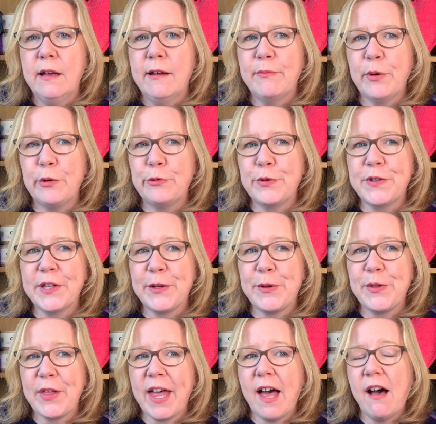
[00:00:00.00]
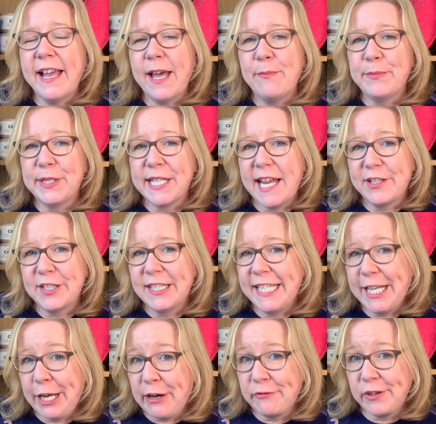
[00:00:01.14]
but also that I am potentially
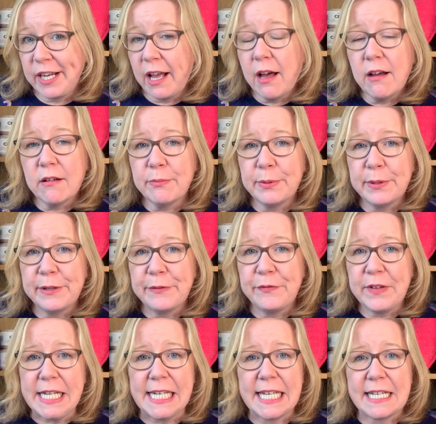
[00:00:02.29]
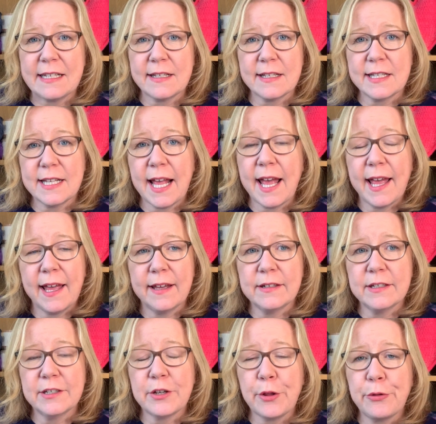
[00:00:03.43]
covering up feelings
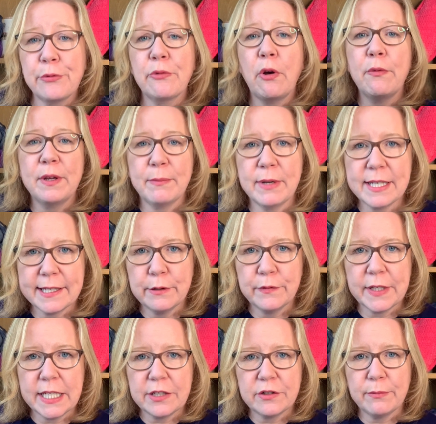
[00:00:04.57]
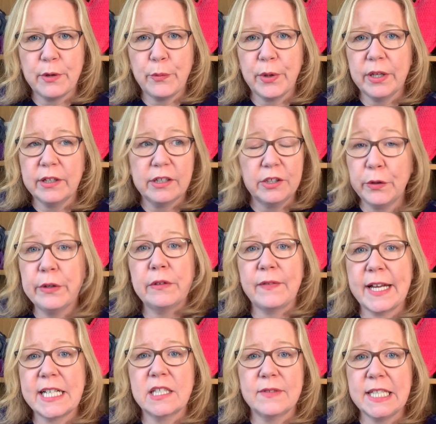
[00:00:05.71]
and throwing myself into my work, not
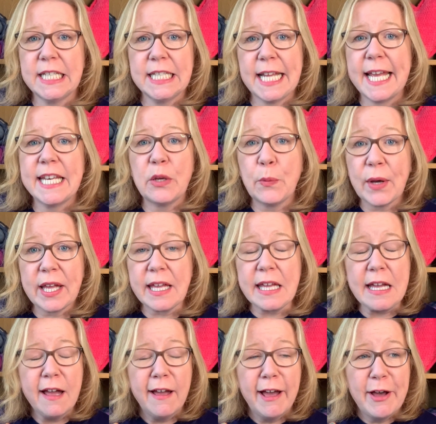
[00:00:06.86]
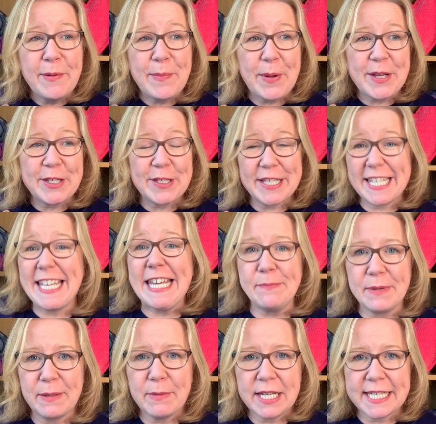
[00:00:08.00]
effectively in any way, but just
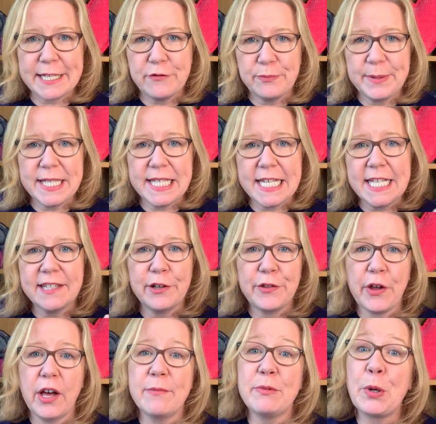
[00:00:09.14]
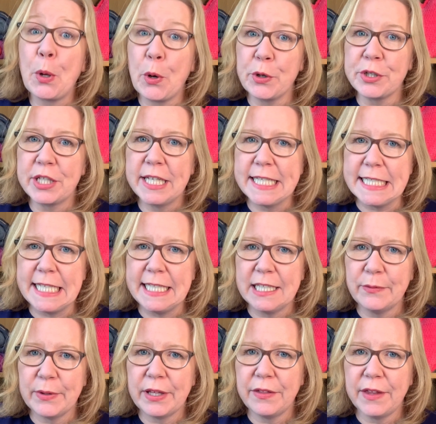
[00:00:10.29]
keeping myself busy so that I'm not dealing
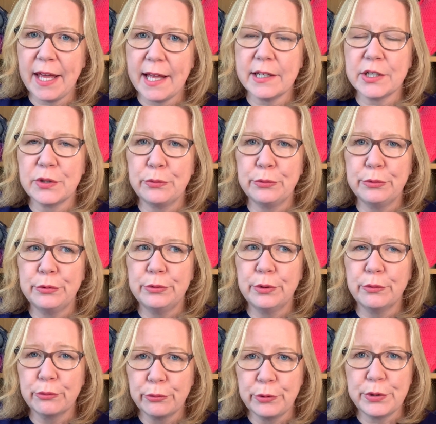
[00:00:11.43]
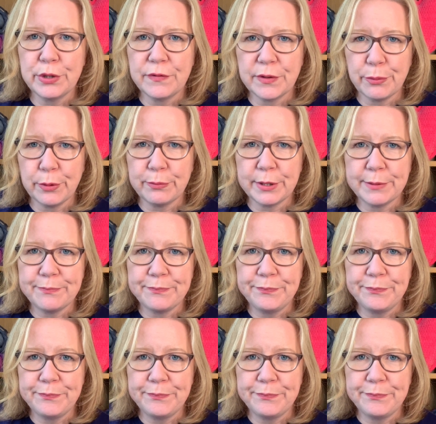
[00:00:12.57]
with the actual root of the problem.